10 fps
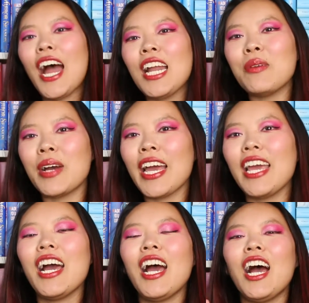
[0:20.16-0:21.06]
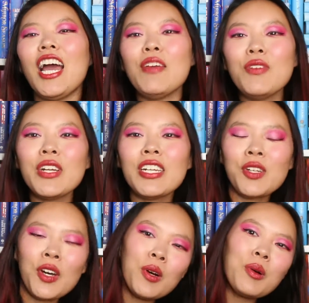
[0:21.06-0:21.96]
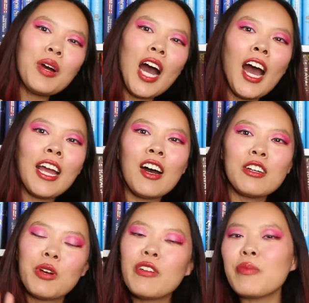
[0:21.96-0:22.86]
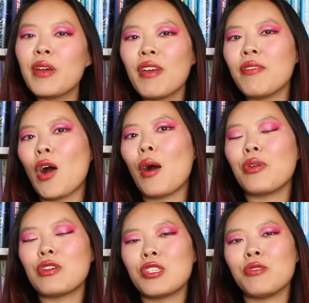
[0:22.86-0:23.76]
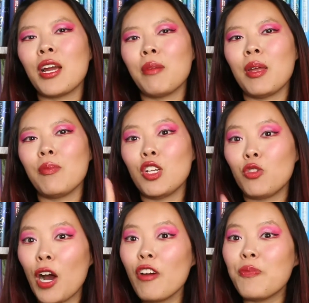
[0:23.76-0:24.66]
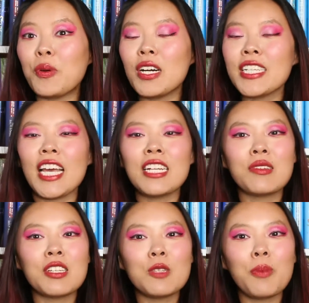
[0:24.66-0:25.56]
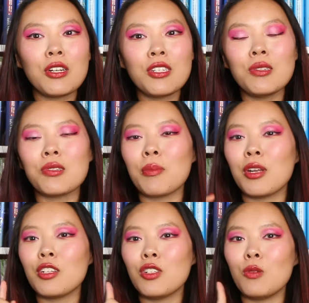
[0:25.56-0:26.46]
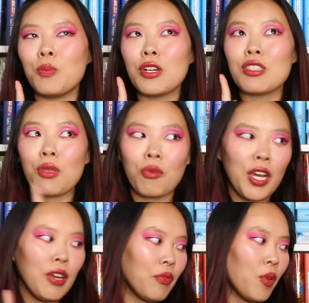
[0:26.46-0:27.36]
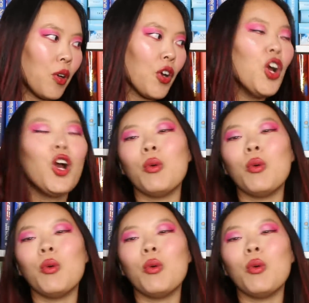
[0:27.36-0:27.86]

Anyway, if you didn't know, I got 12 of my favorite authors to recommend me 12 books, and so this is part two, so I'm going to do books three and four,